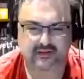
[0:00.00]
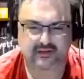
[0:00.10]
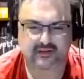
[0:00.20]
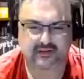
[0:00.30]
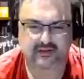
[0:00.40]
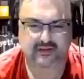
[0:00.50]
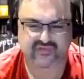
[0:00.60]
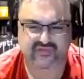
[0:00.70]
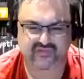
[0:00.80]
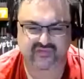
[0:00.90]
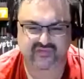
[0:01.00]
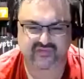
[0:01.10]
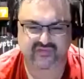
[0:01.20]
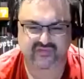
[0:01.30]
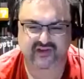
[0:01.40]
people's value and
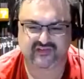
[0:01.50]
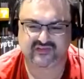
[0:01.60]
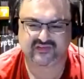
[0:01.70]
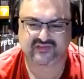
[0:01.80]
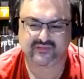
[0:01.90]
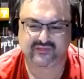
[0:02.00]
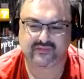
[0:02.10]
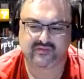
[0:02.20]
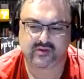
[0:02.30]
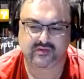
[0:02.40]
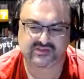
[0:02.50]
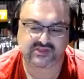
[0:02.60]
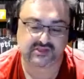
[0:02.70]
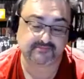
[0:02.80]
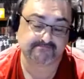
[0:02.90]
expectations differ as well.
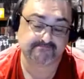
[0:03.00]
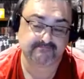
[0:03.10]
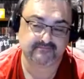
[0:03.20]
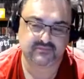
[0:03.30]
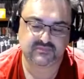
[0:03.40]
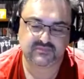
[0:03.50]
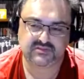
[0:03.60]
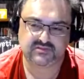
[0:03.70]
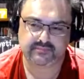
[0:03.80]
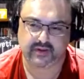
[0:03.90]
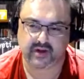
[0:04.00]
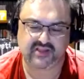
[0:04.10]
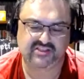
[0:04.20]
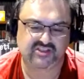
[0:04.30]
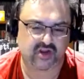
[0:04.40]
So. But I certainly